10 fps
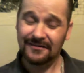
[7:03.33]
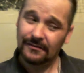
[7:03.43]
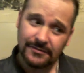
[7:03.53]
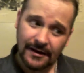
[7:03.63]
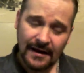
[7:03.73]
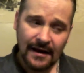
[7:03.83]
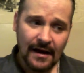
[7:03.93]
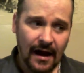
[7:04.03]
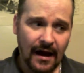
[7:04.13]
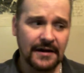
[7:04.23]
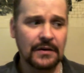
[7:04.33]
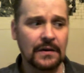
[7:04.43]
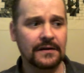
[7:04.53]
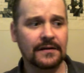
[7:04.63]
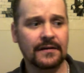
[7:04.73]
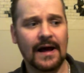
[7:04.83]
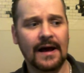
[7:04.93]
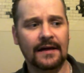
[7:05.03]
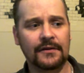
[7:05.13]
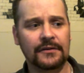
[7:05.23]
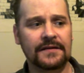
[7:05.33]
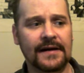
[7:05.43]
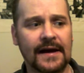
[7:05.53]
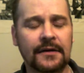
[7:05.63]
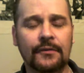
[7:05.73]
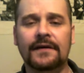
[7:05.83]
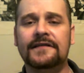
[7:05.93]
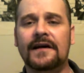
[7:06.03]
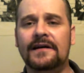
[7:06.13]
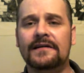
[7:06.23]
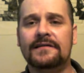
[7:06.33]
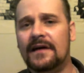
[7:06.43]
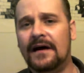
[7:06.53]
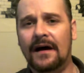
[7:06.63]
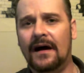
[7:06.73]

So the only thing I can really say is